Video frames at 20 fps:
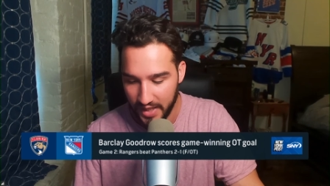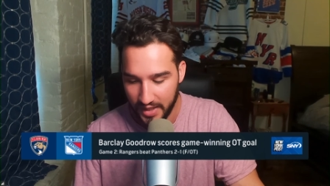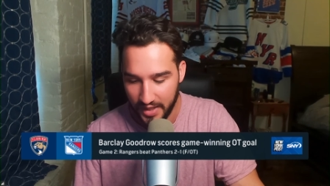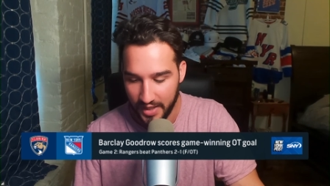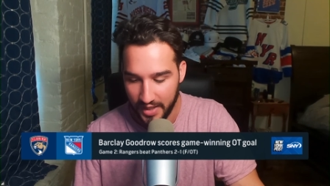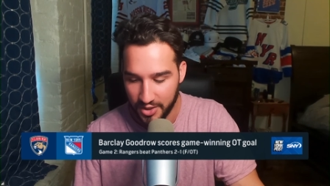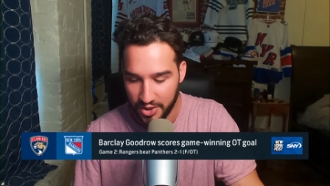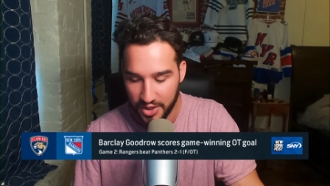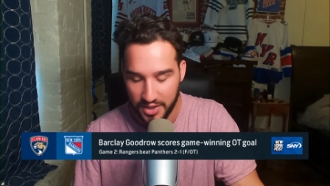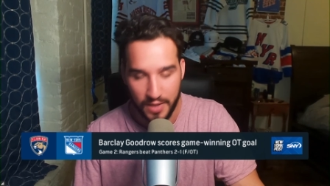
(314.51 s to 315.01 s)

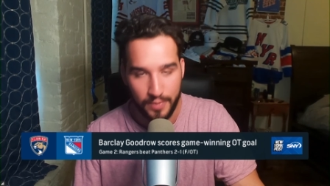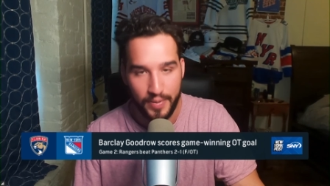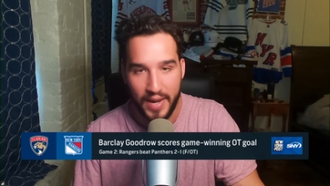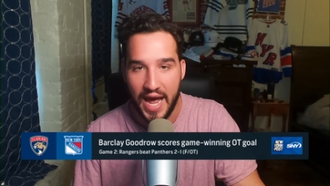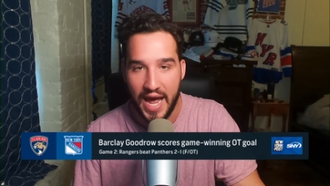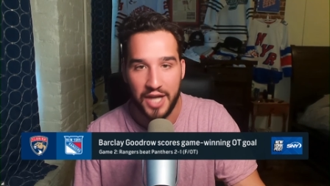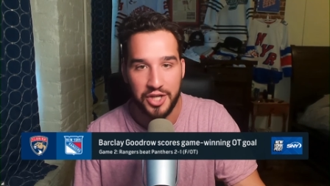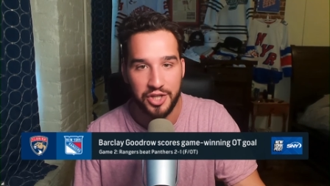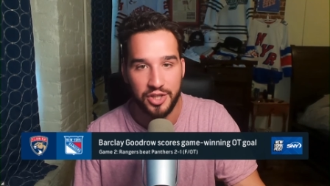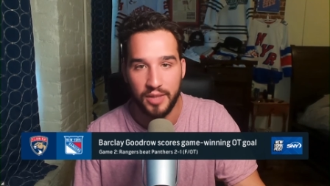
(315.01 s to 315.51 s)
it, it's just a
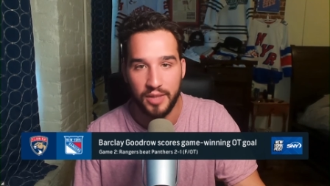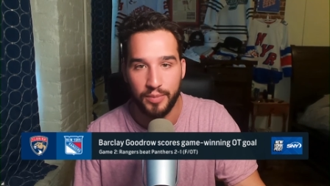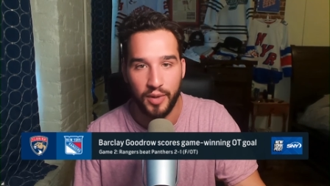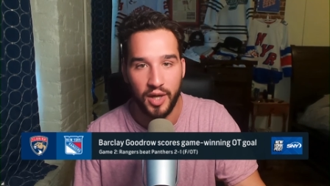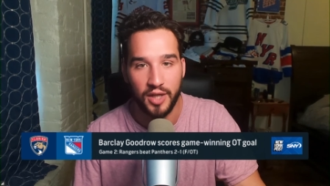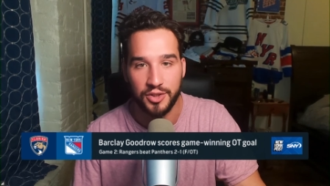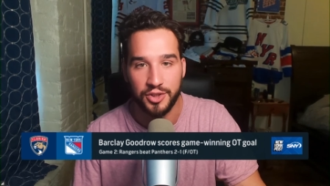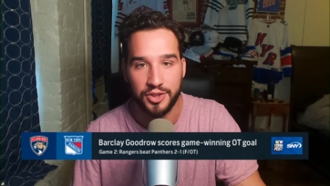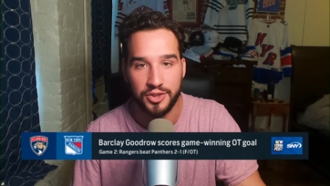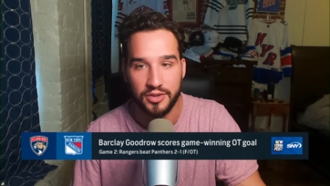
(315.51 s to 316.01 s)
passionate
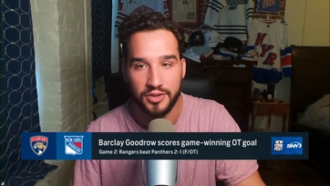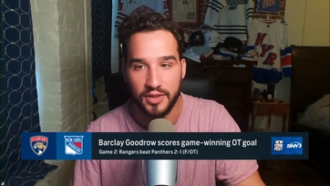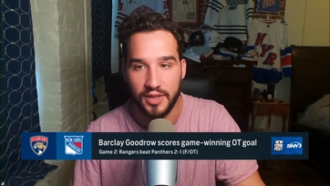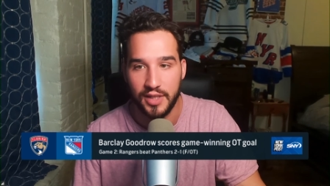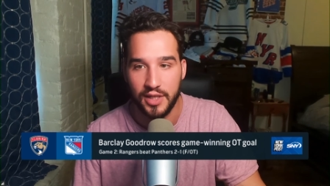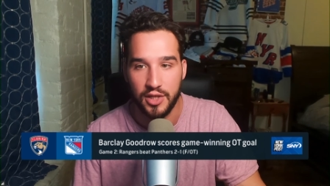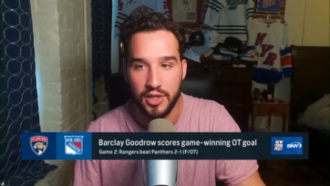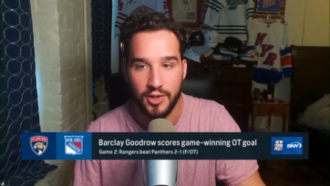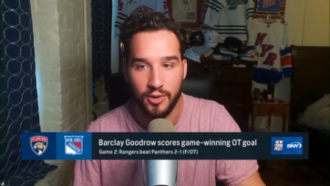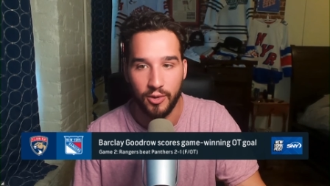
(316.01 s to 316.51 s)
bunch
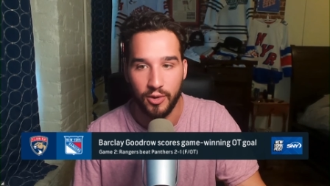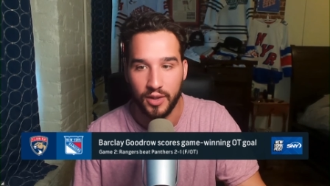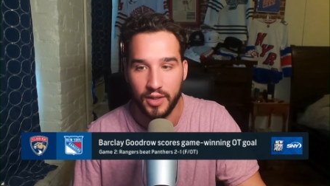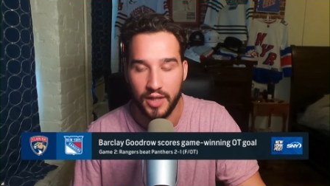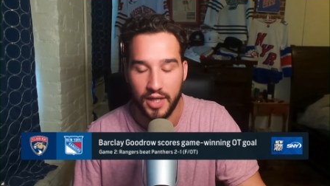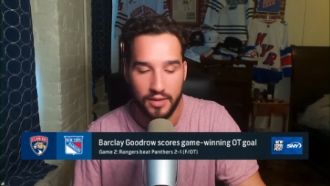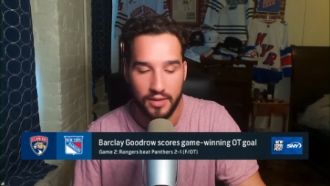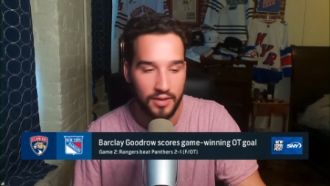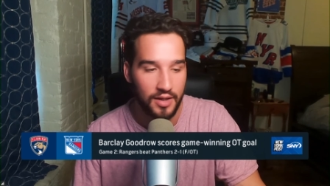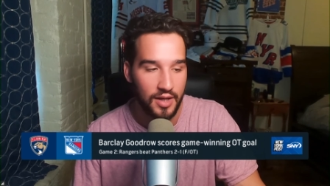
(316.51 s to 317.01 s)
in New
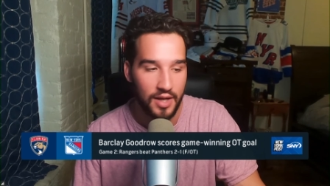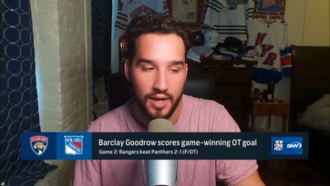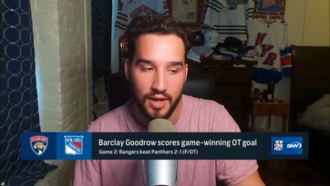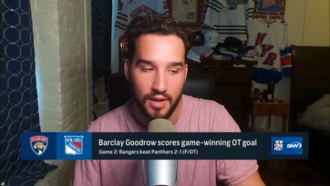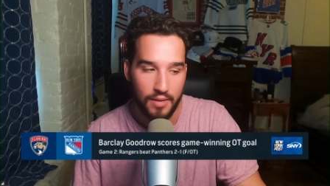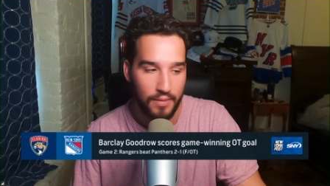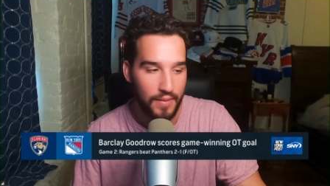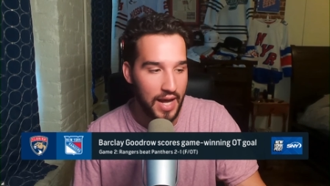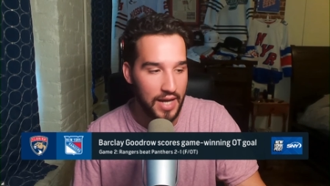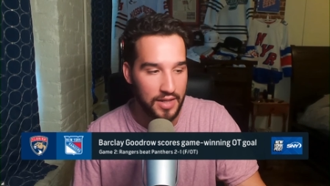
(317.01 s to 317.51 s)
York, and
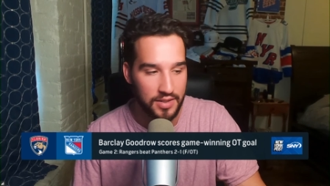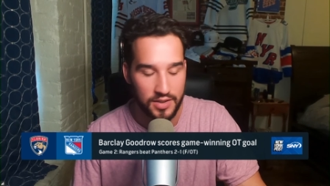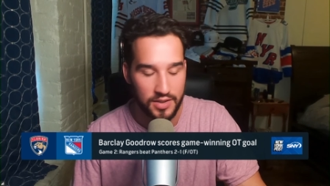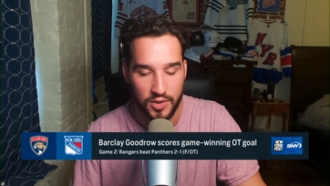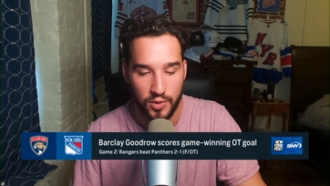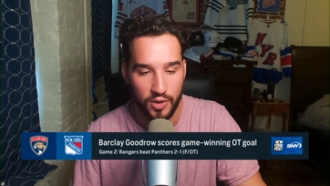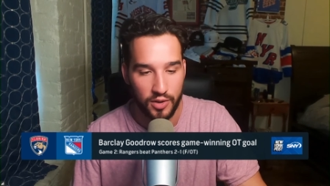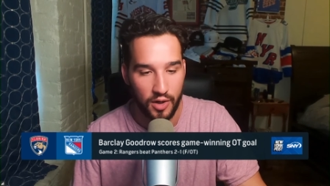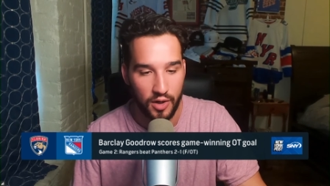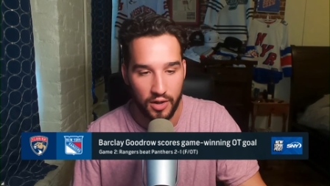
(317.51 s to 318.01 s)

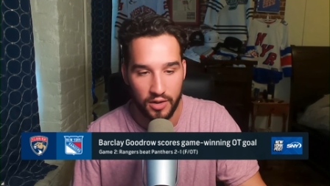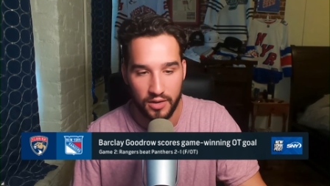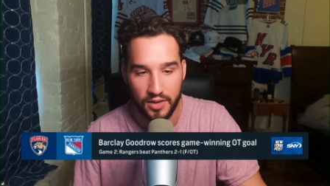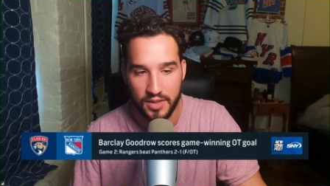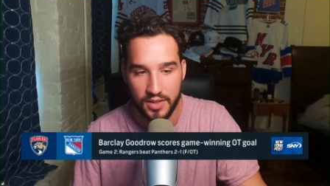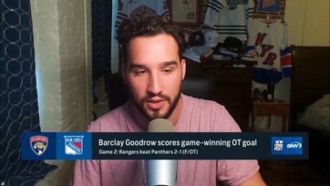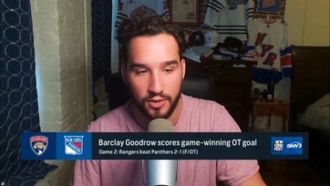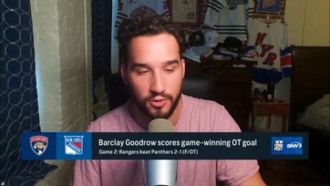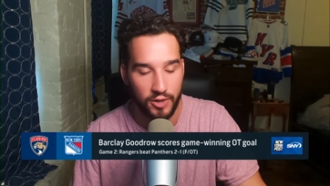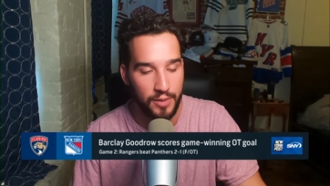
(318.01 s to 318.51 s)
Madison Square
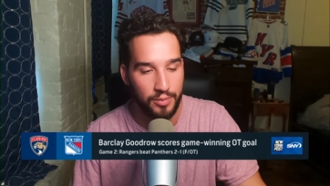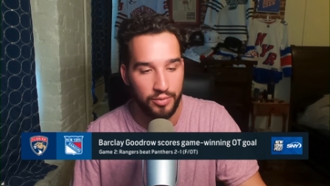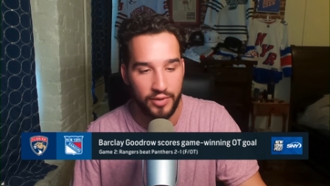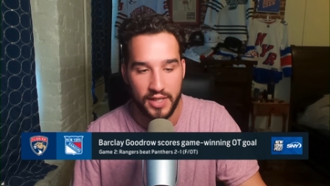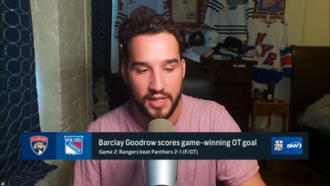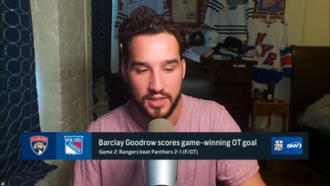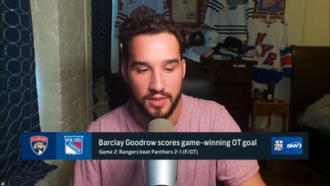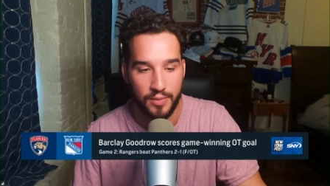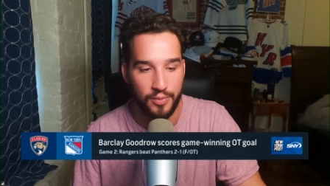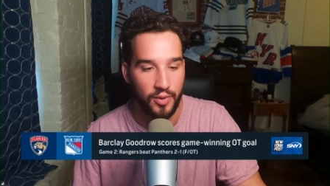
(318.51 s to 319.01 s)
Garden is a great
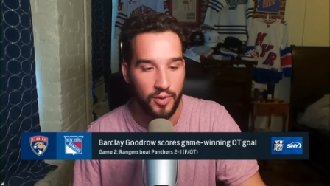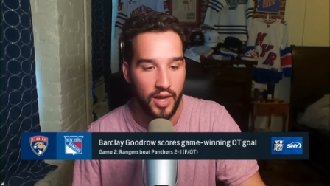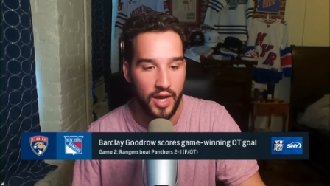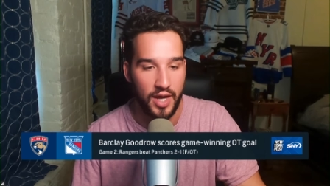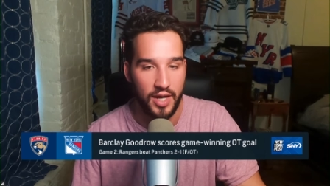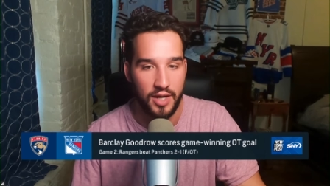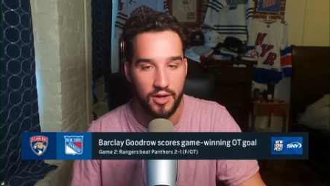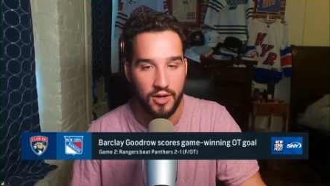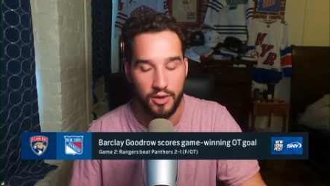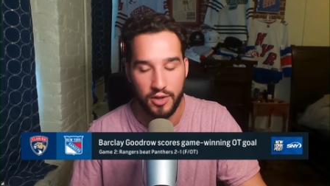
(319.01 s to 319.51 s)
place to
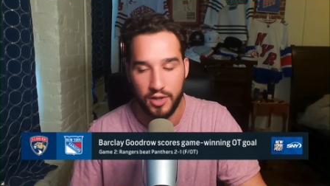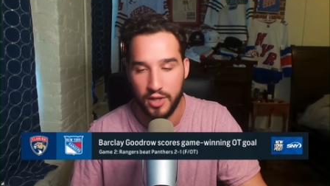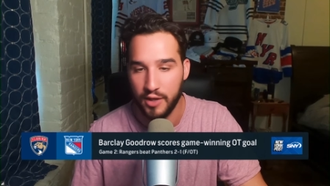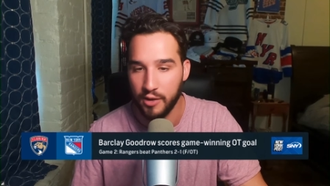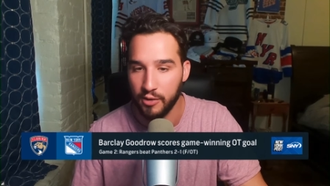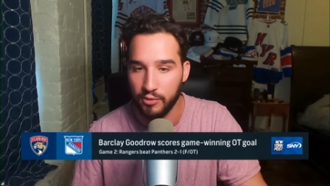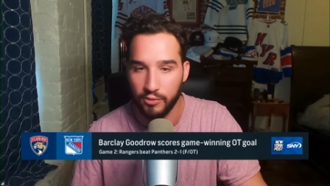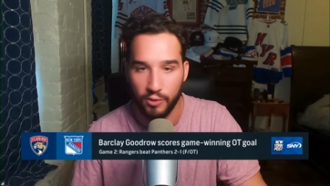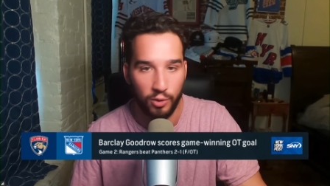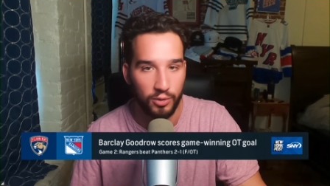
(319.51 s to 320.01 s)
play. You know, you
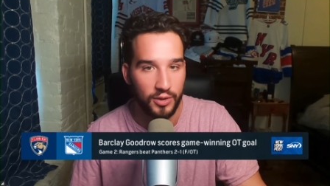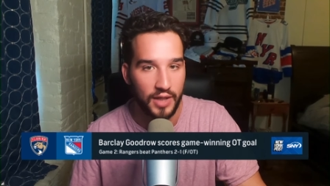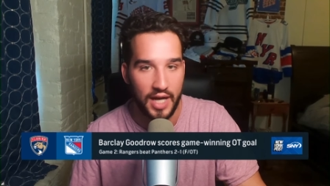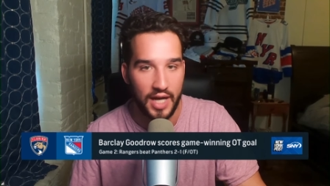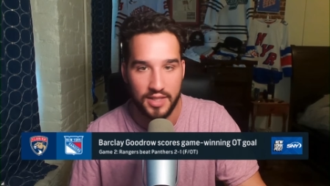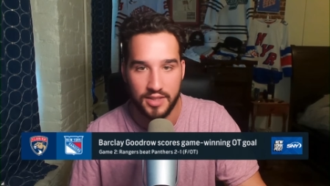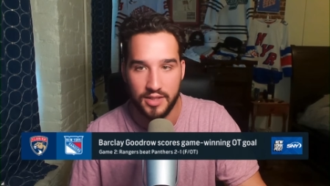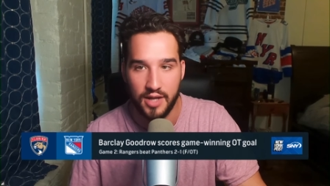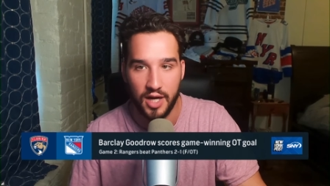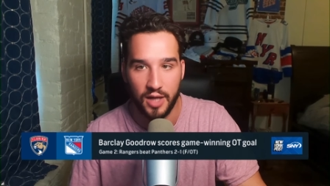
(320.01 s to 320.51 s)
hear road
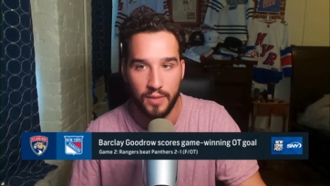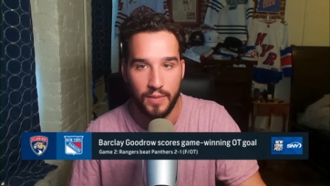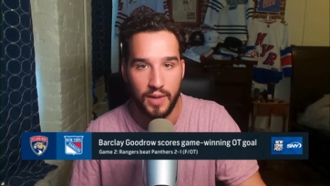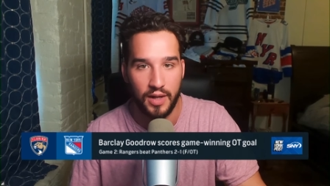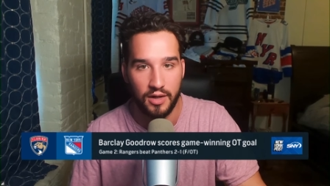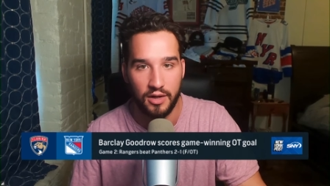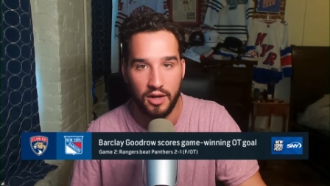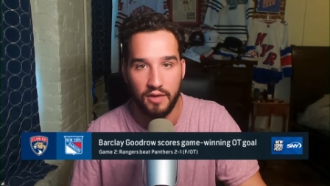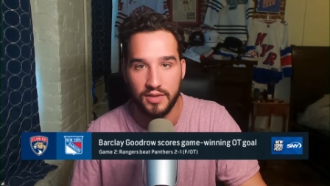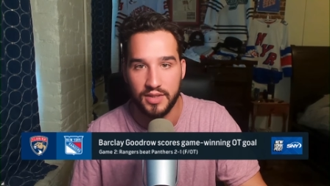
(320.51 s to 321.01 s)
guys talk
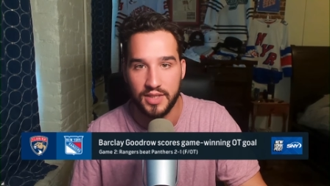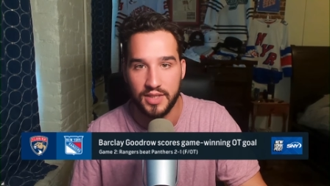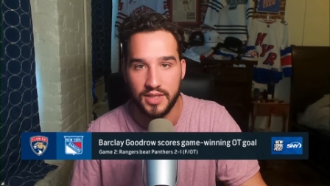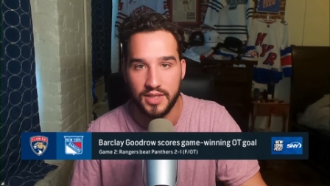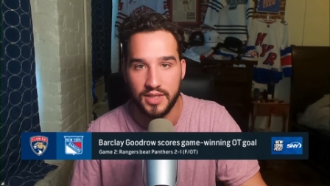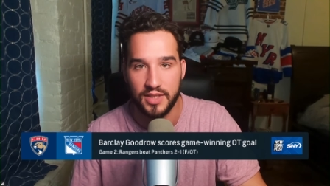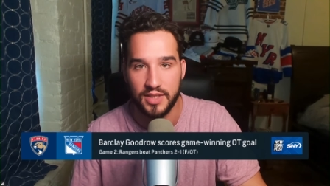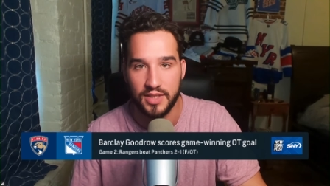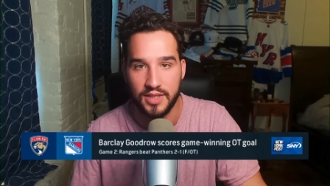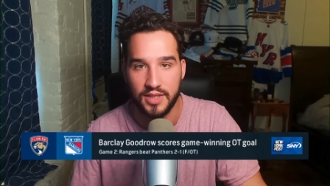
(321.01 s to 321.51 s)
about it all the
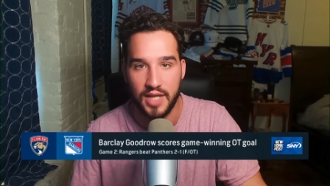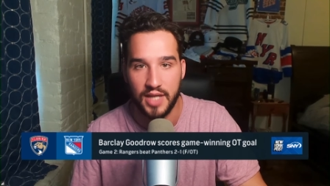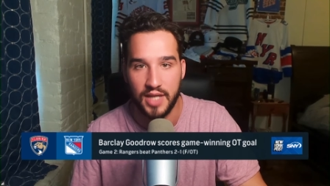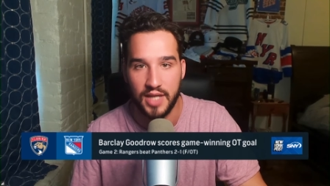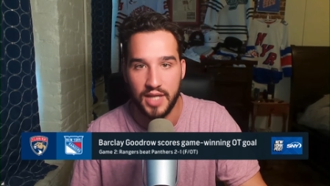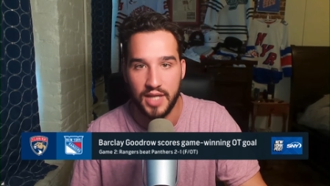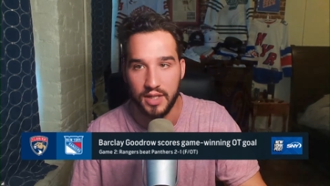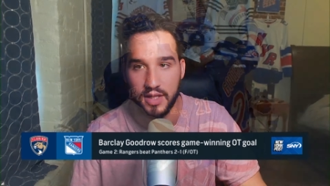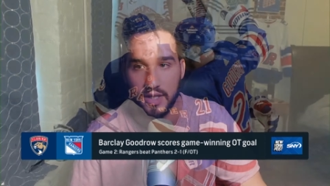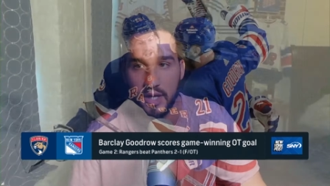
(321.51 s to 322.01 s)
time. It's